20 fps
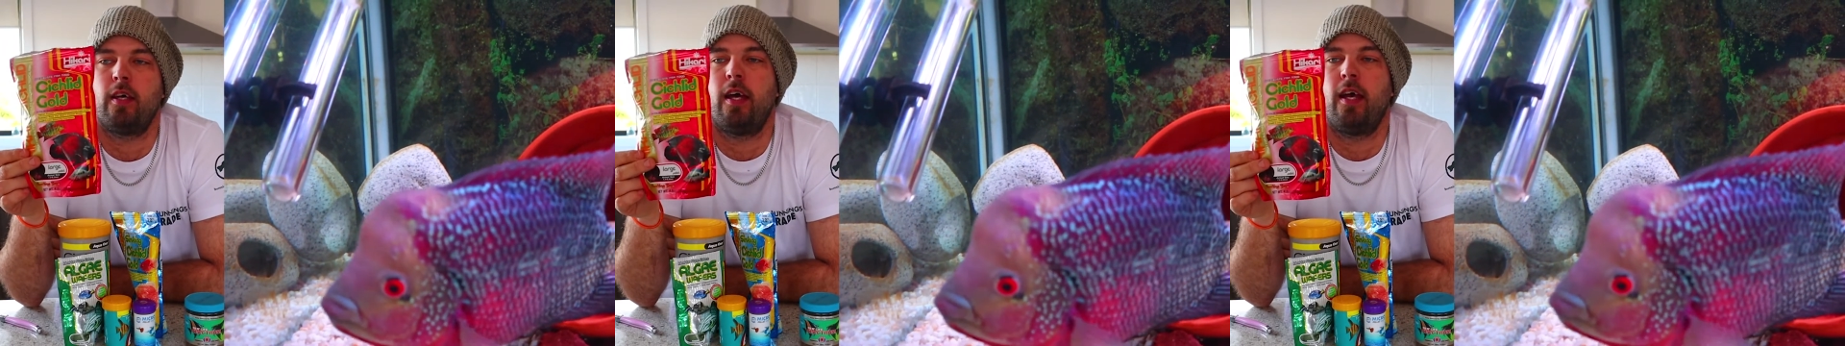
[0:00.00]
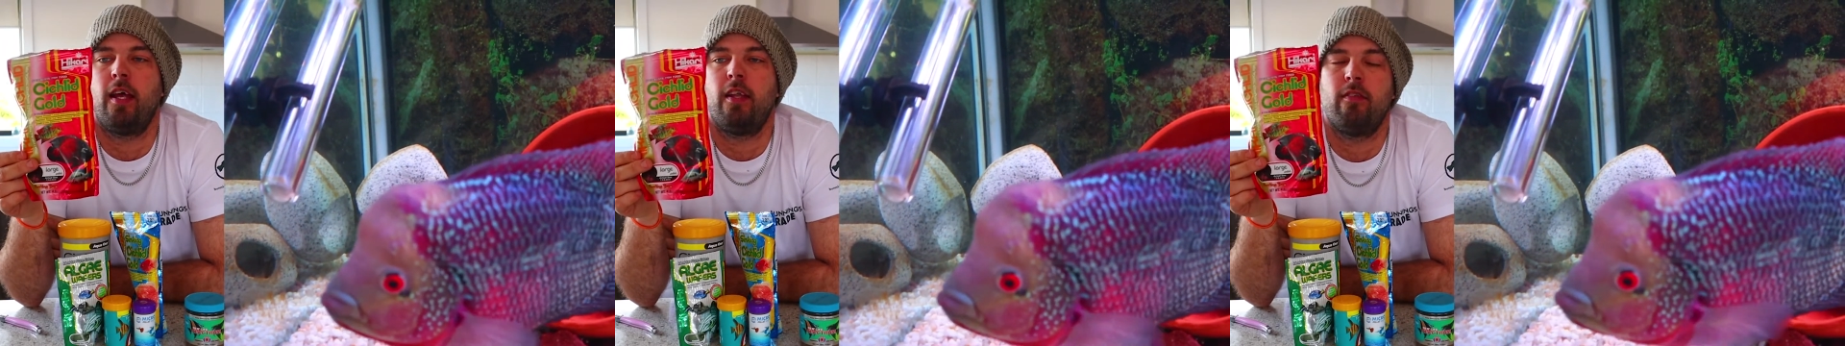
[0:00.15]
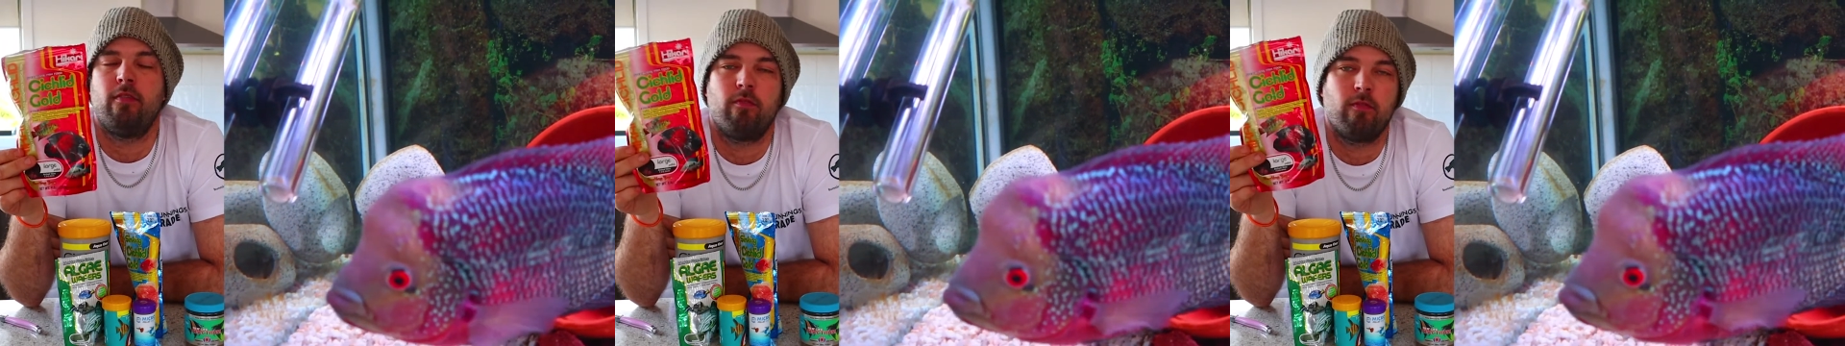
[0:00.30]

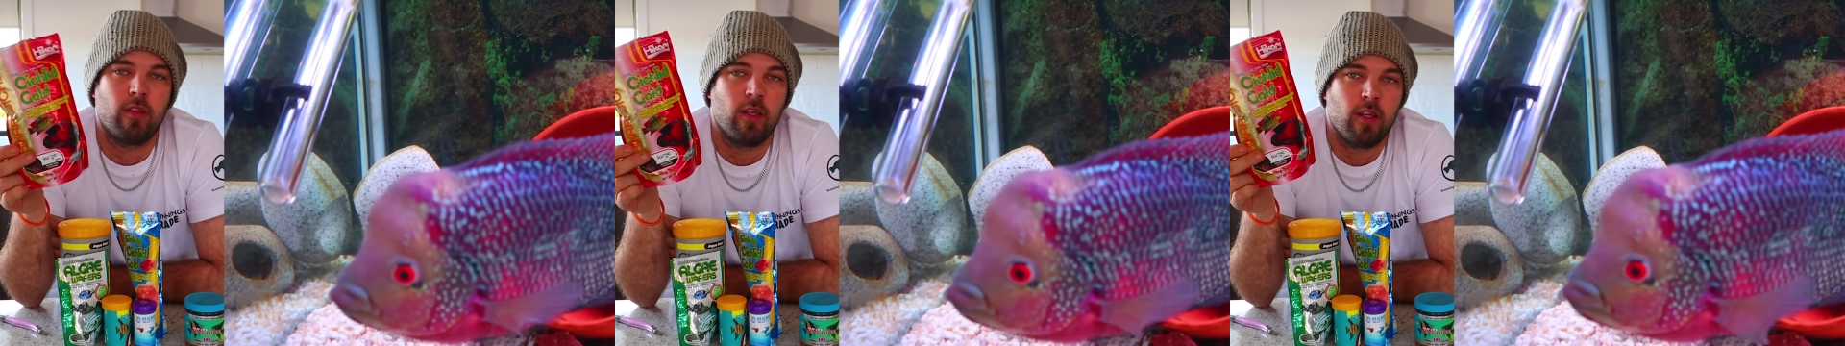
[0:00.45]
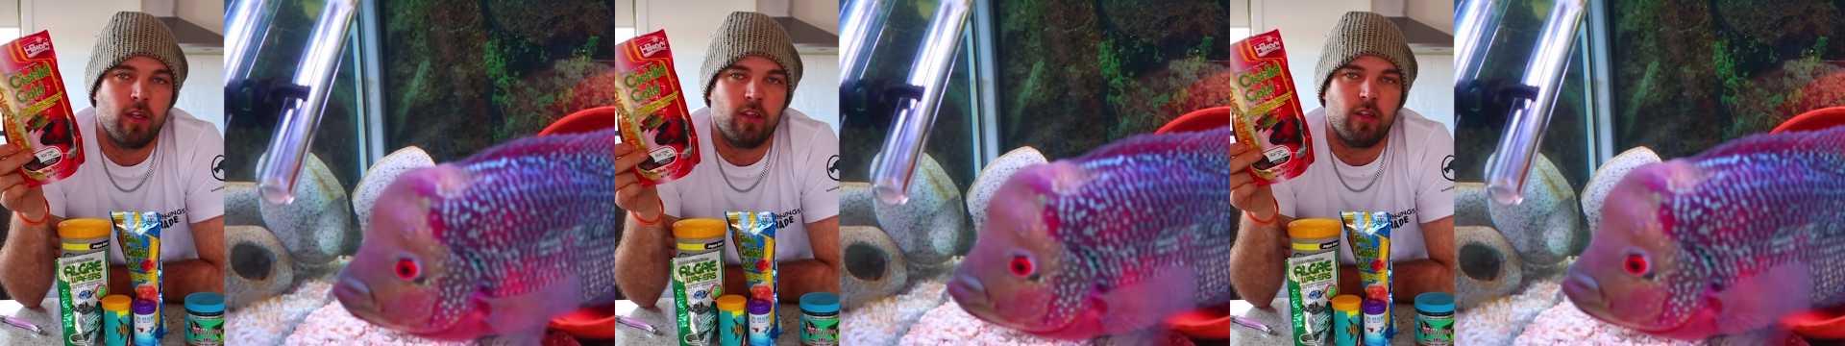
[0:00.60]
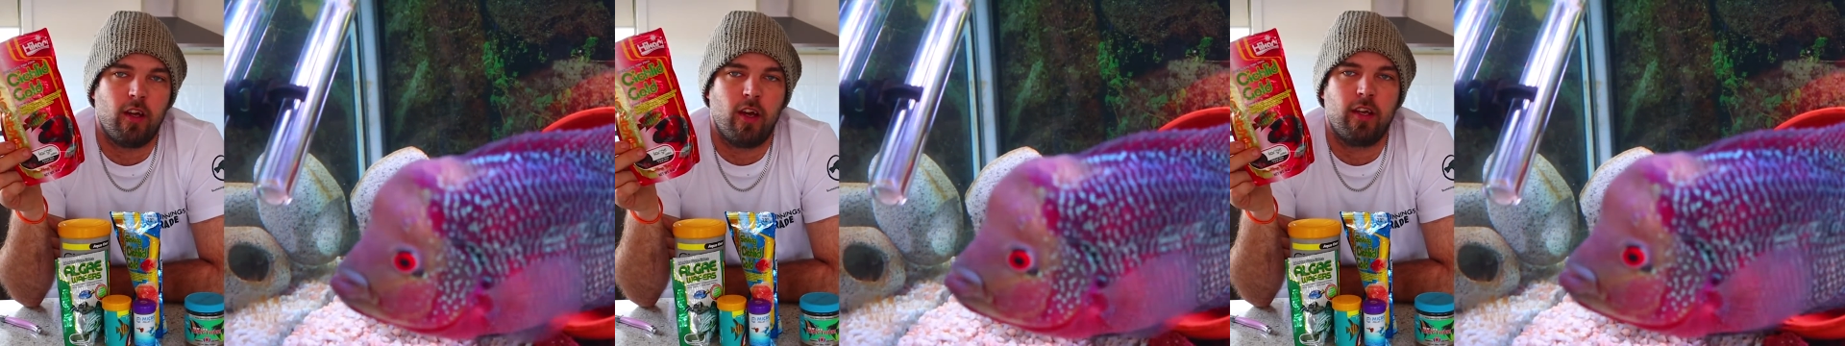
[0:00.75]
and
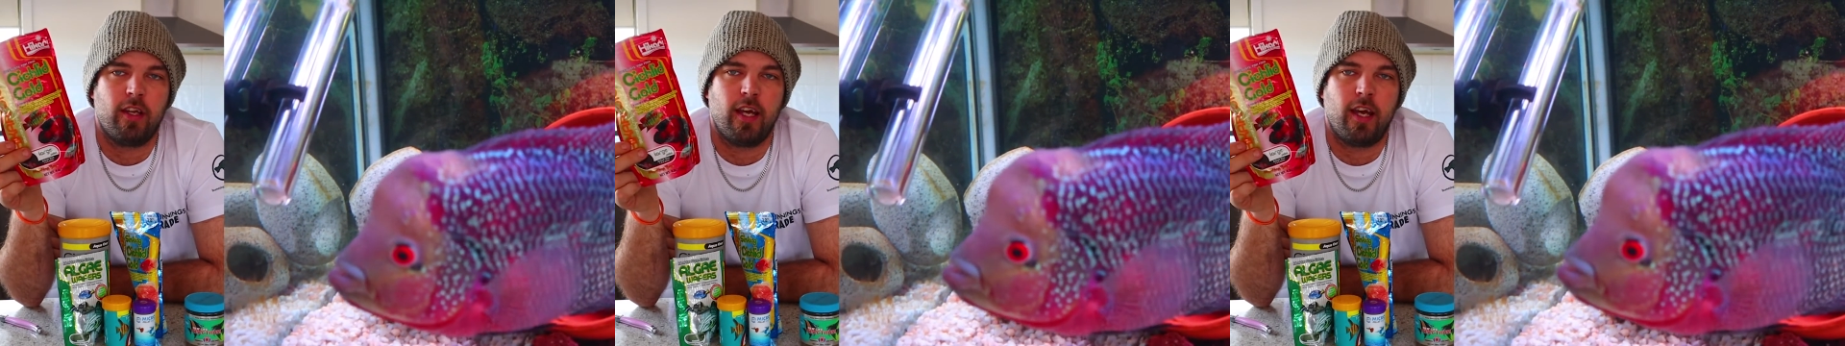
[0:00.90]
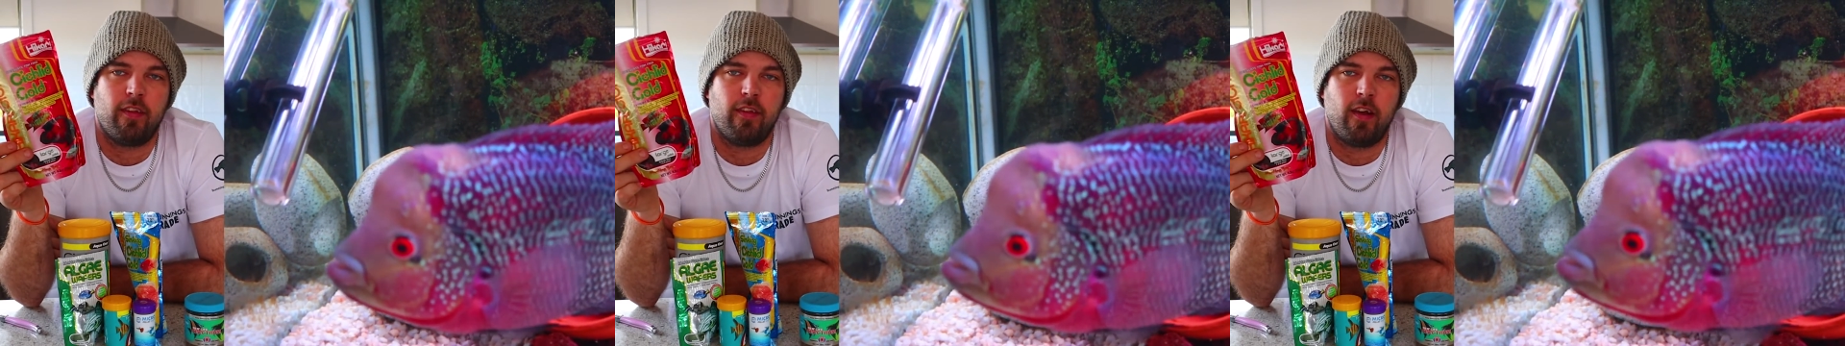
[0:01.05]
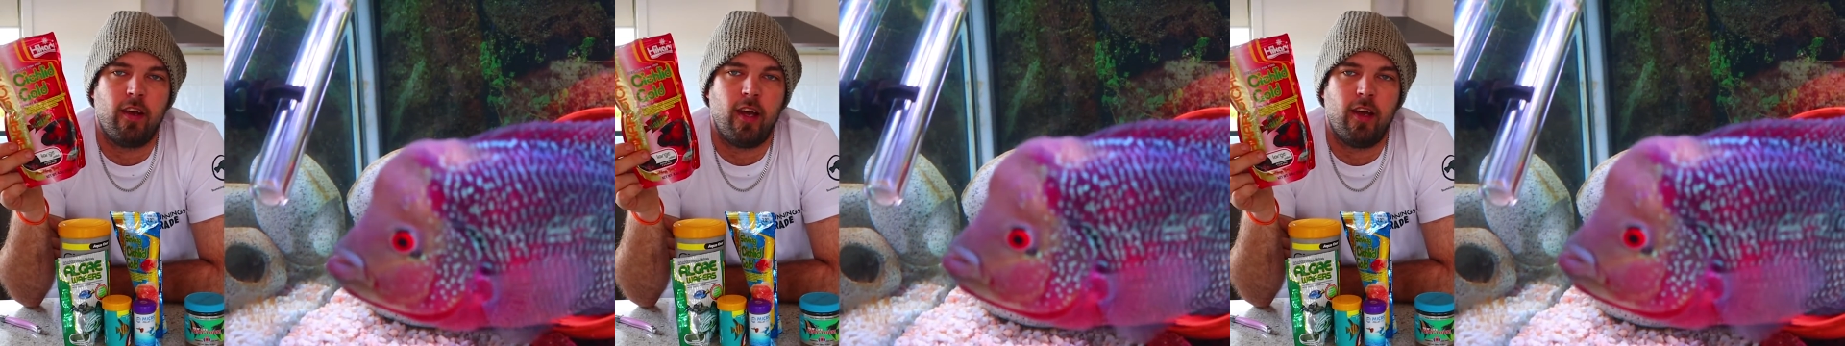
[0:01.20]
no
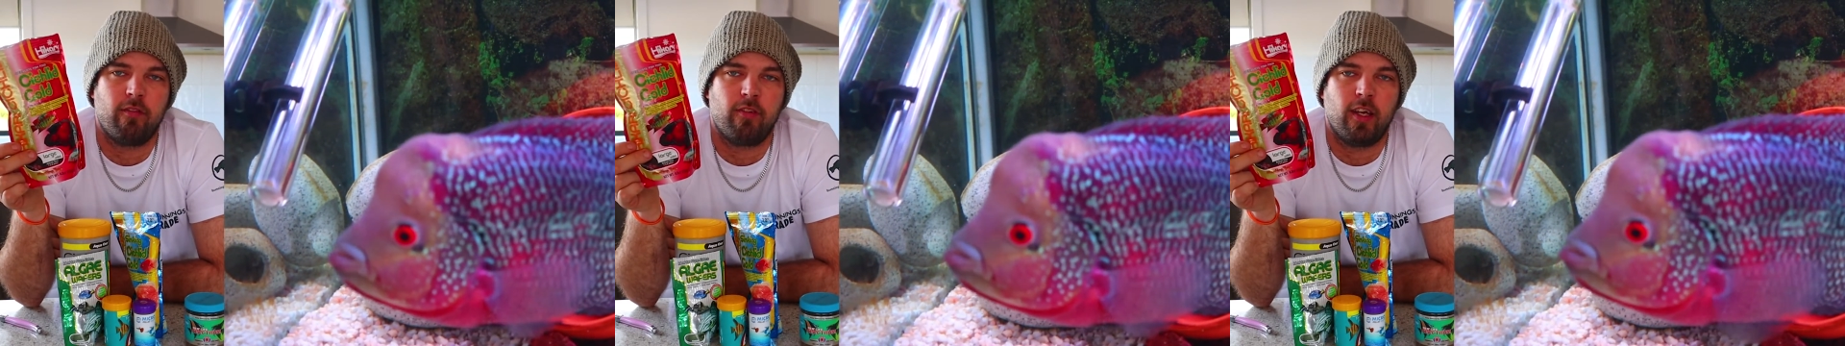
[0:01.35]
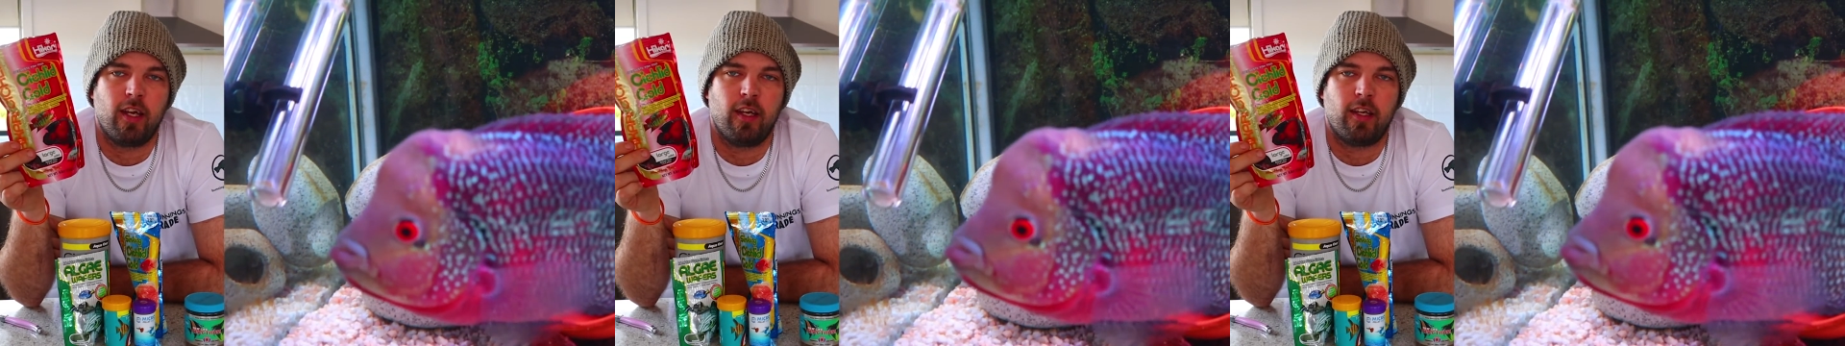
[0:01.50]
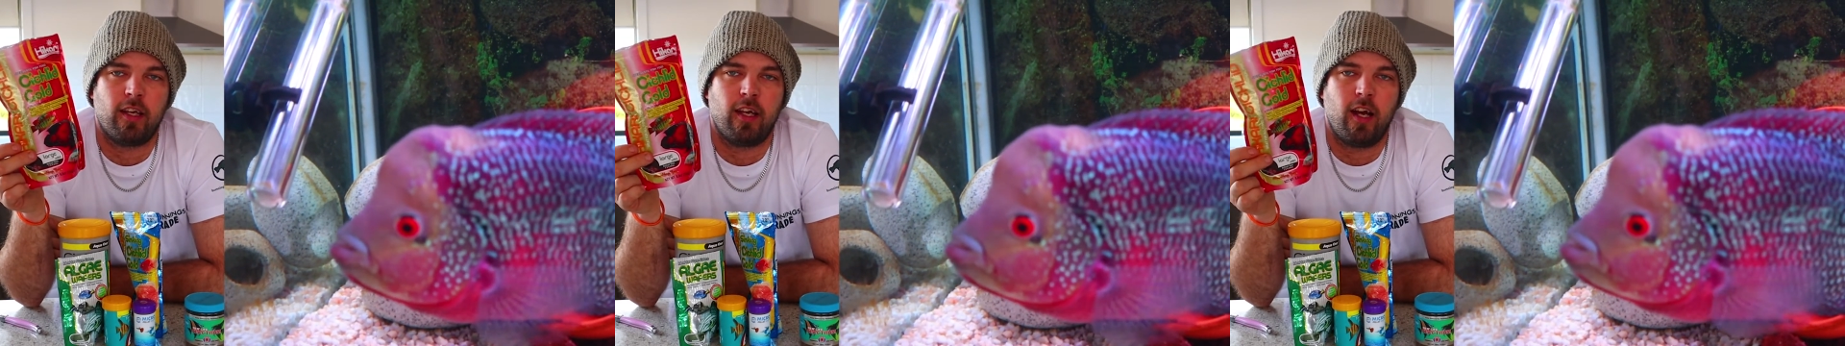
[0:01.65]
doubt they'll have
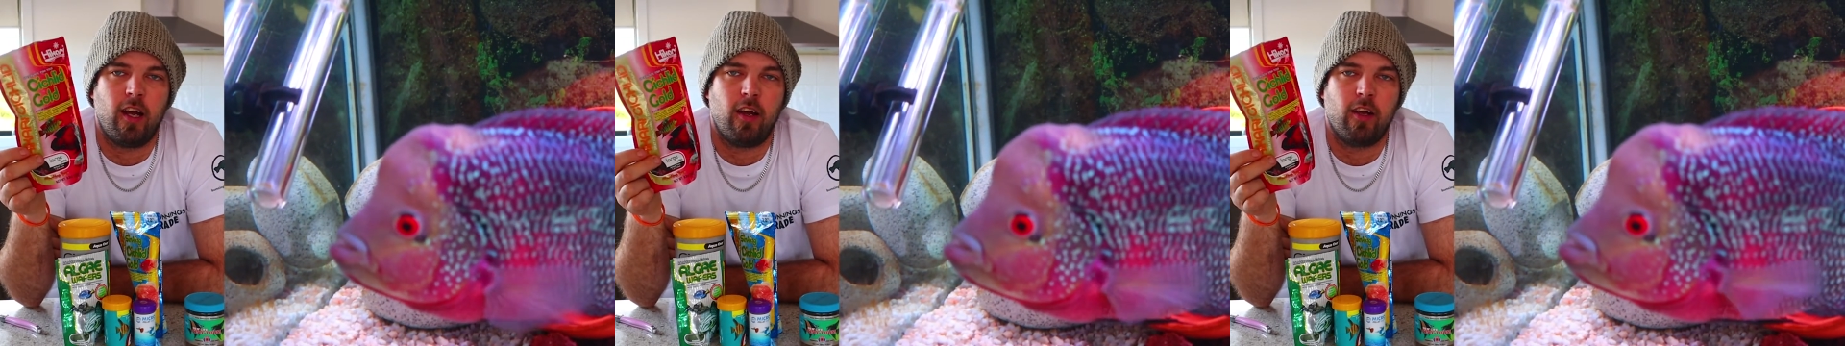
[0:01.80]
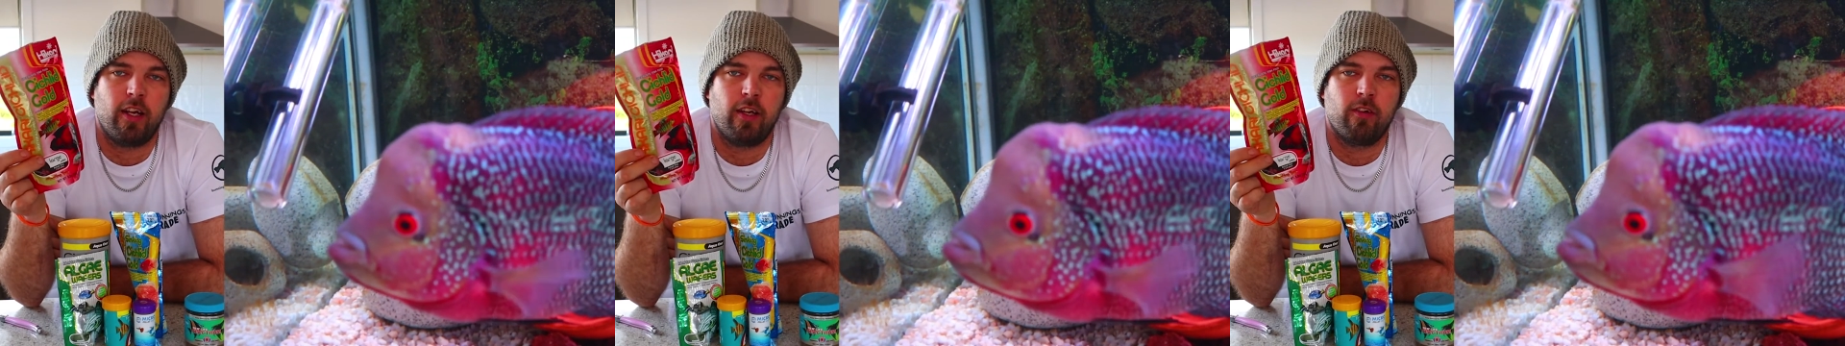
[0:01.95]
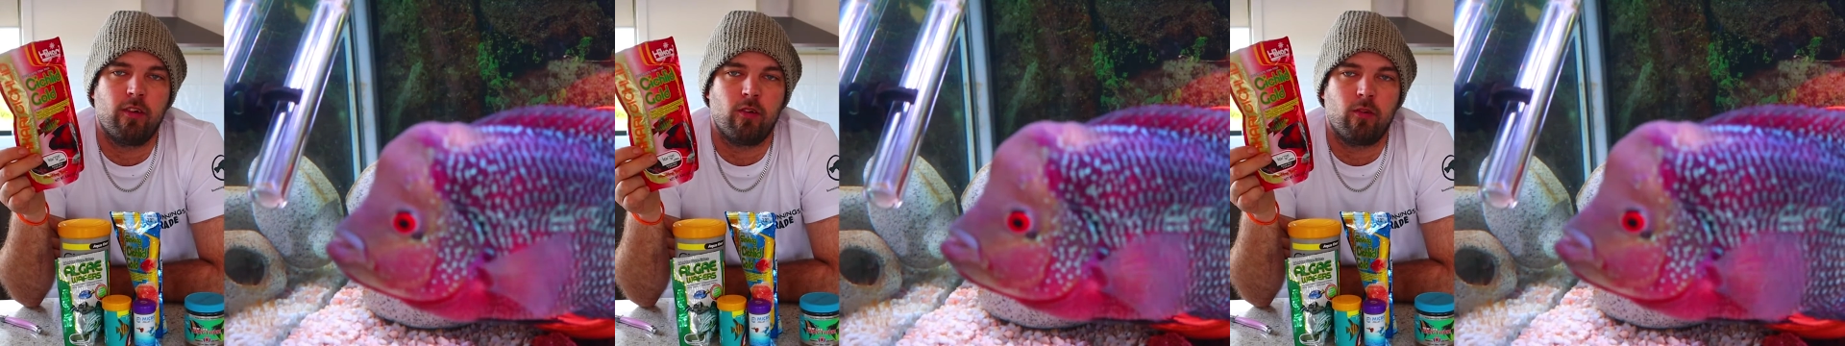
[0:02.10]
the Hikari